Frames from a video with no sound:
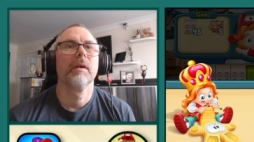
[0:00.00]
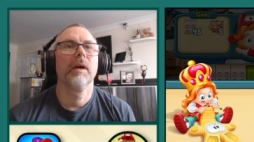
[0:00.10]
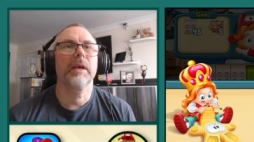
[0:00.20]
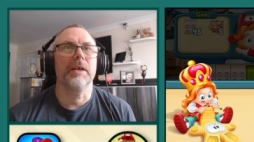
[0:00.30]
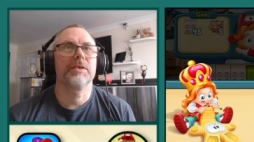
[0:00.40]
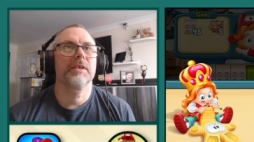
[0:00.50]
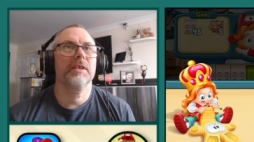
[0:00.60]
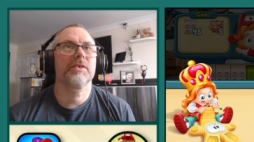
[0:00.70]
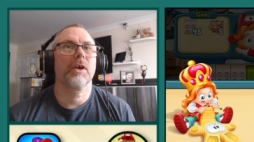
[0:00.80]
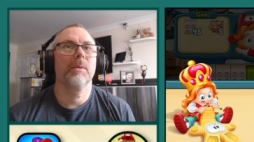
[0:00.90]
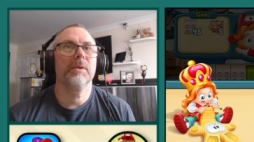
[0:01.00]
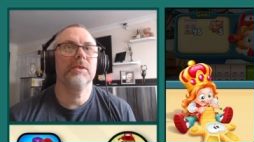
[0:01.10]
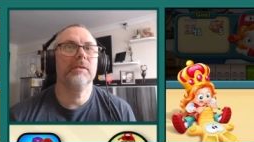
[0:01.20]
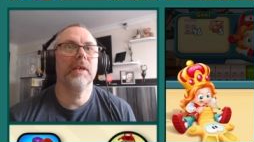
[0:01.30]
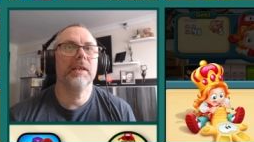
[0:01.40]
Okay, so this time we
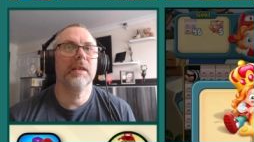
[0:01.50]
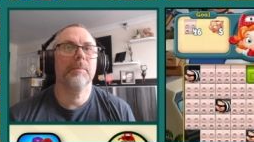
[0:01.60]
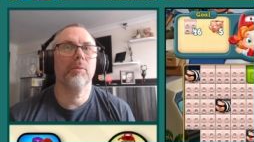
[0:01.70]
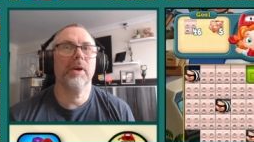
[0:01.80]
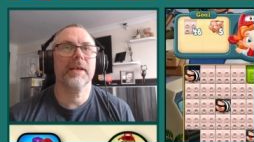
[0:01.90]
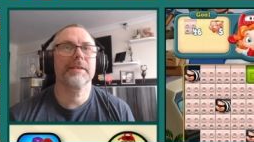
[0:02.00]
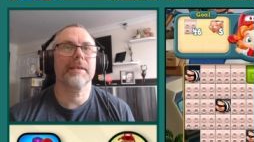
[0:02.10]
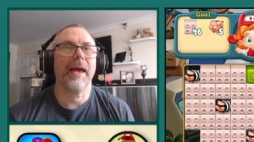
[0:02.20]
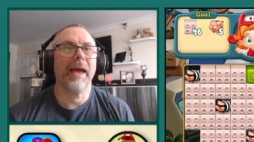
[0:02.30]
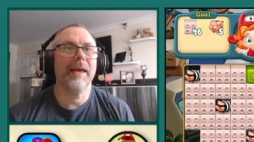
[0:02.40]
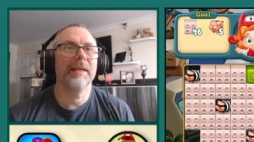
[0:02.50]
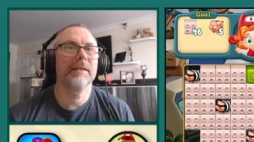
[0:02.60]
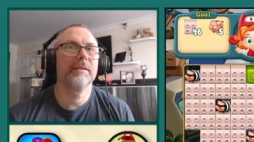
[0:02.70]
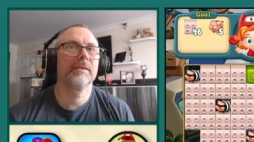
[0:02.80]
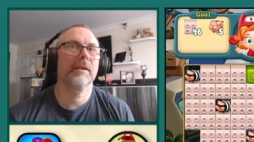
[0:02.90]
need bricks
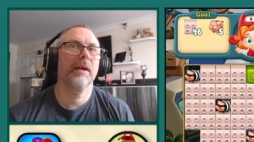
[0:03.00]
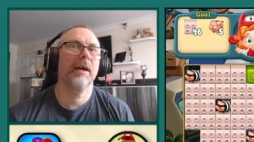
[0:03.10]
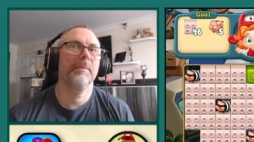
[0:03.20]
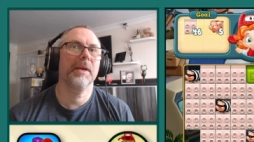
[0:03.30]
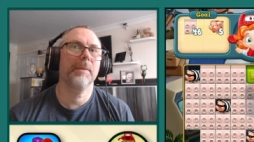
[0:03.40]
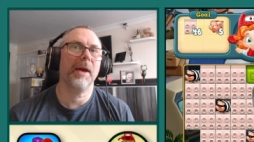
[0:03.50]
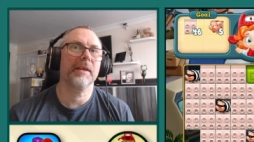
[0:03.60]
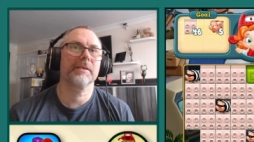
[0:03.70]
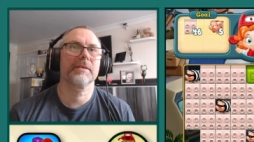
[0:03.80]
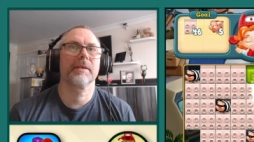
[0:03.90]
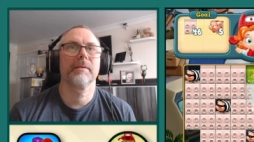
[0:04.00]
and piggy banks.